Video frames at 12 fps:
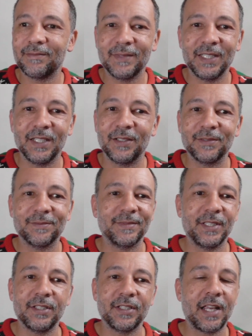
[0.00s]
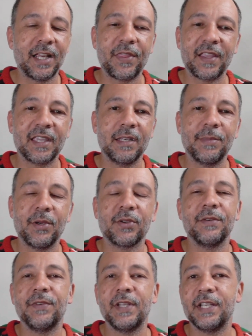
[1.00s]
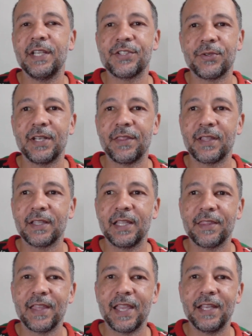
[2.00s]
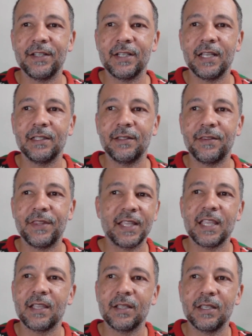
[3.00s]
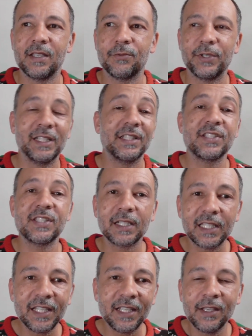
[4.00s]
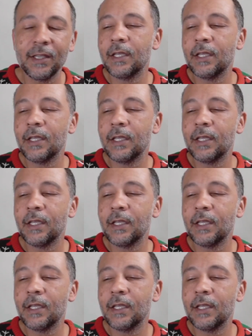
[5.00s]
You're not thinking about convenience or anything like that. You're not thinking realistically.